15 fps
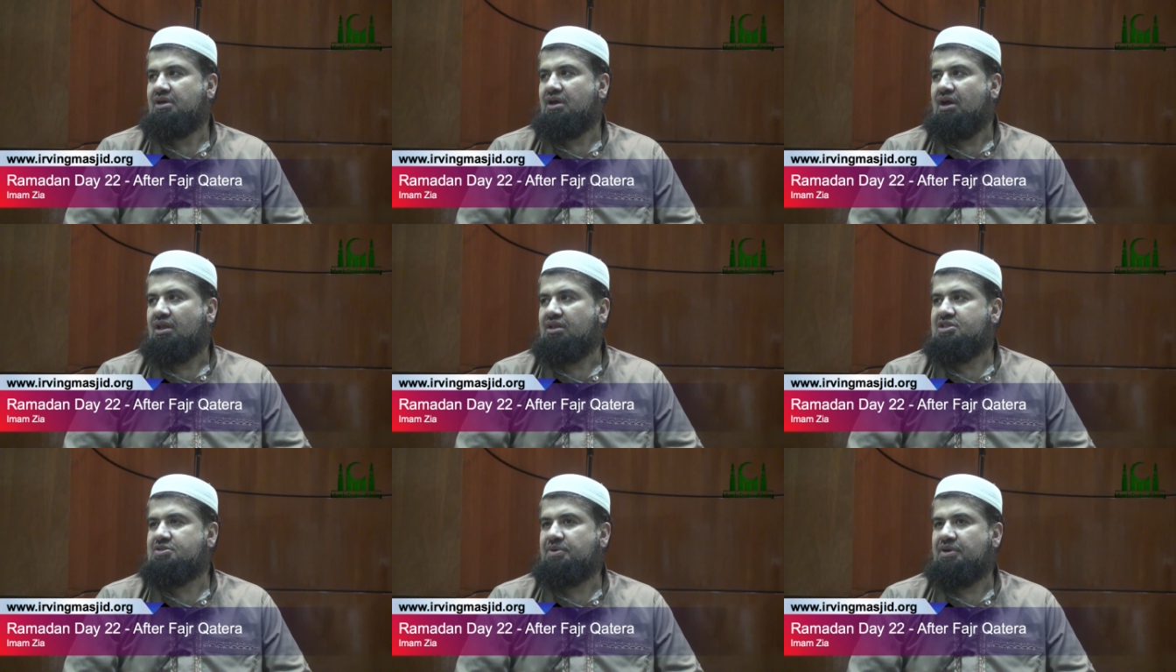
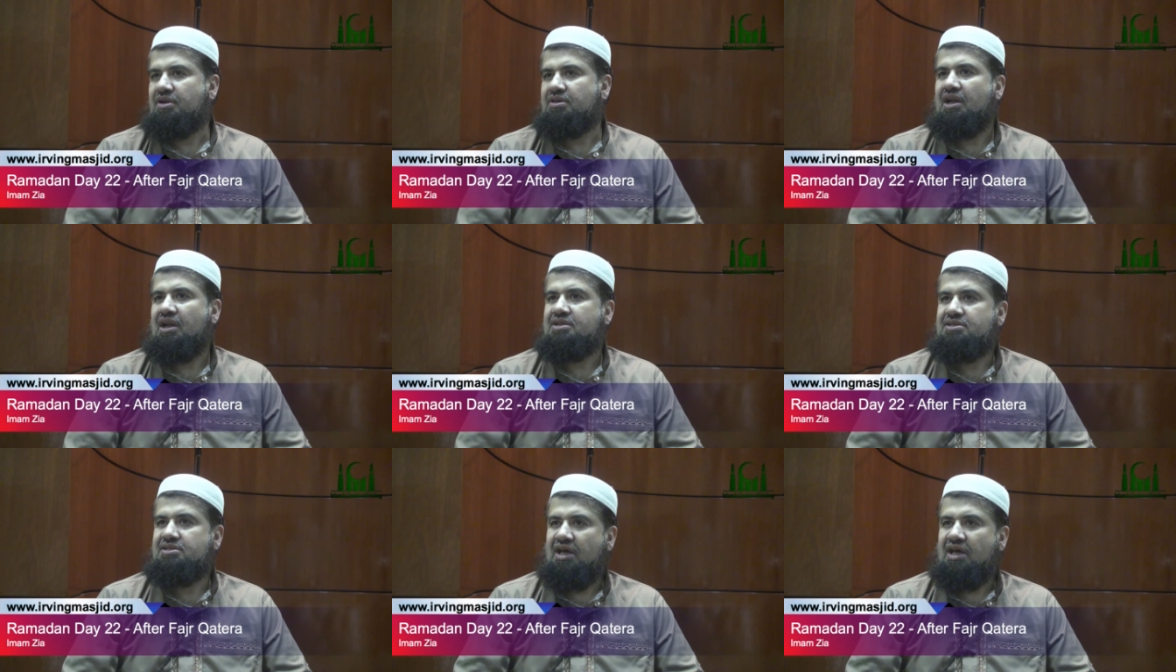Allah subhanahu wa ta'ala
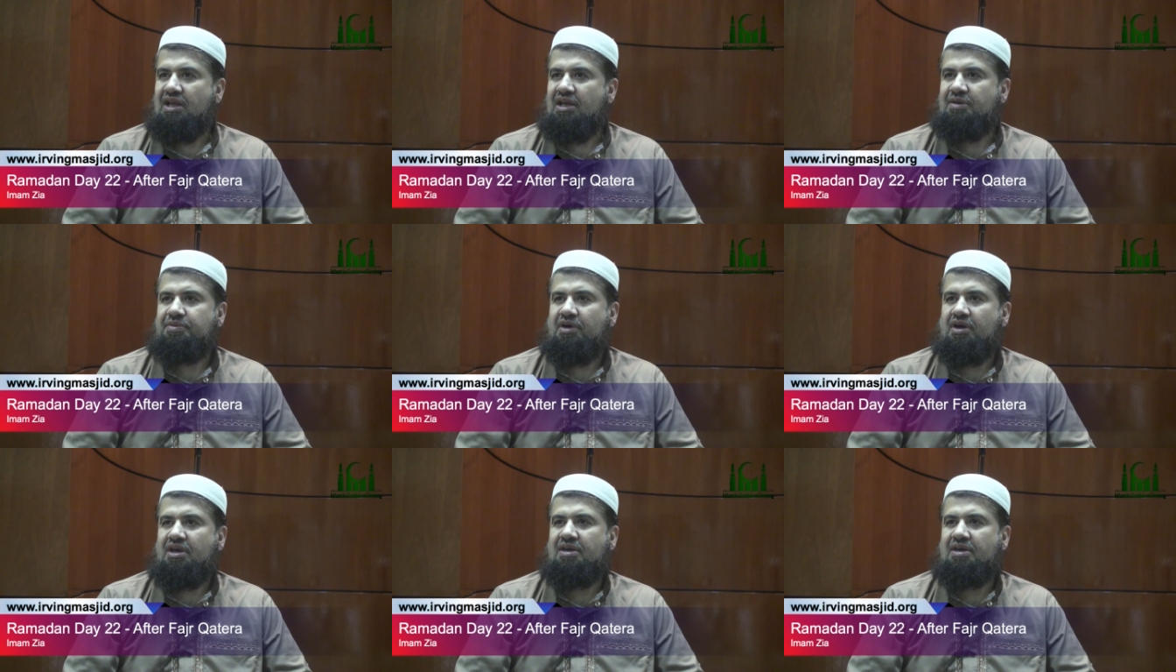is telling
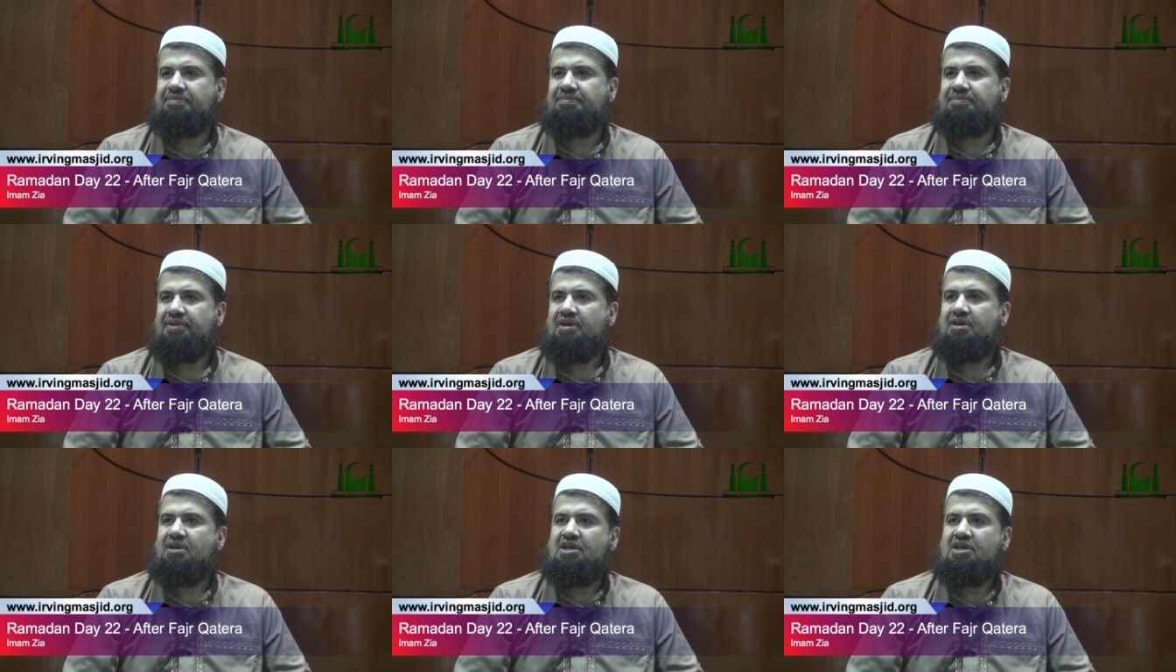Ibrahim,
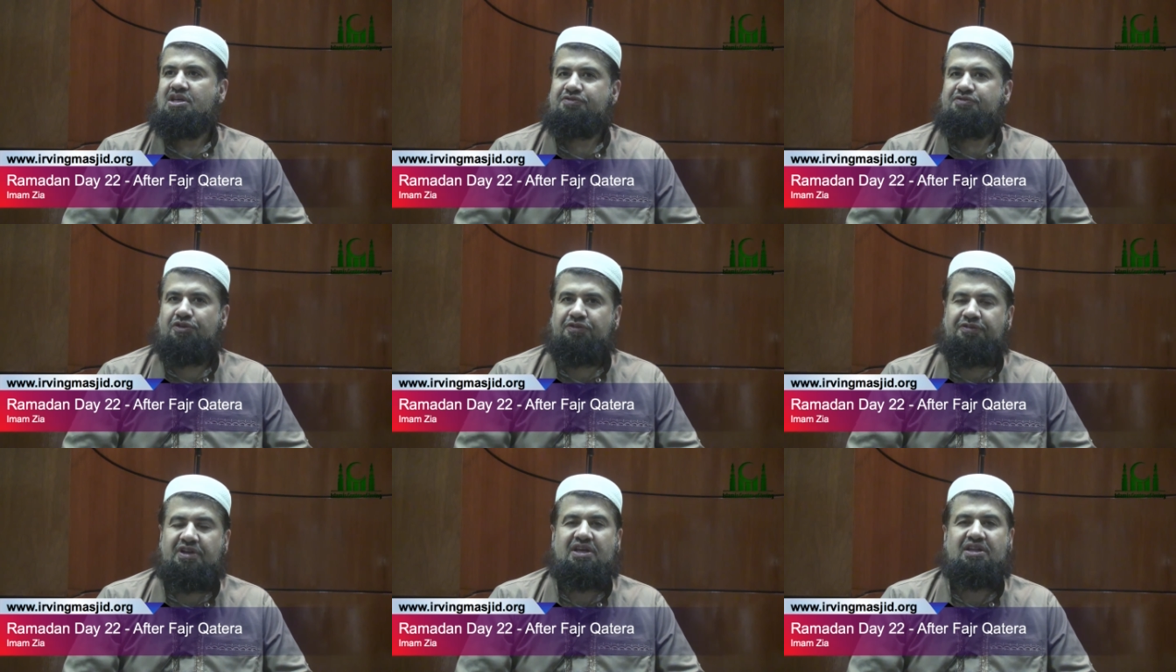he is
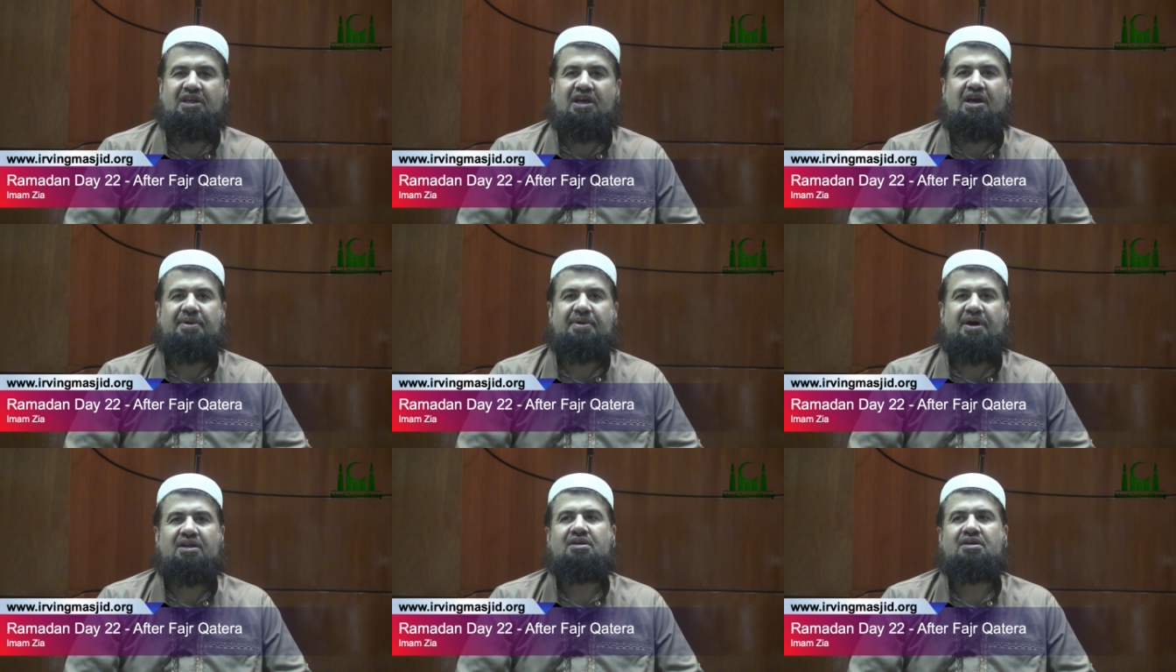fulfilling the
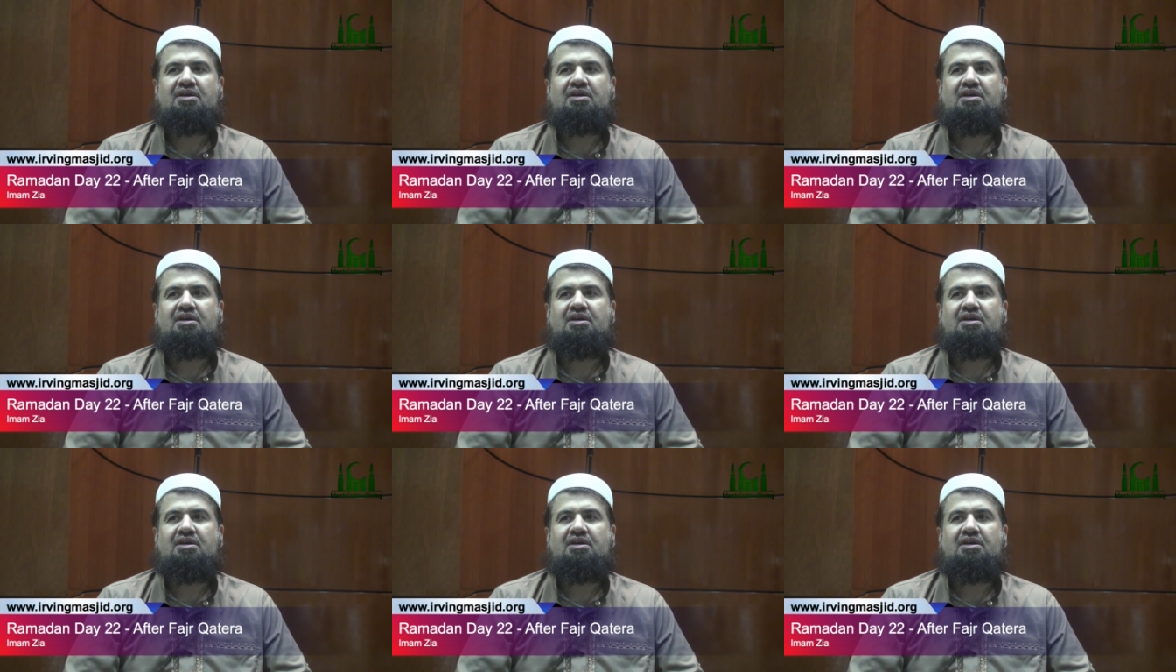command,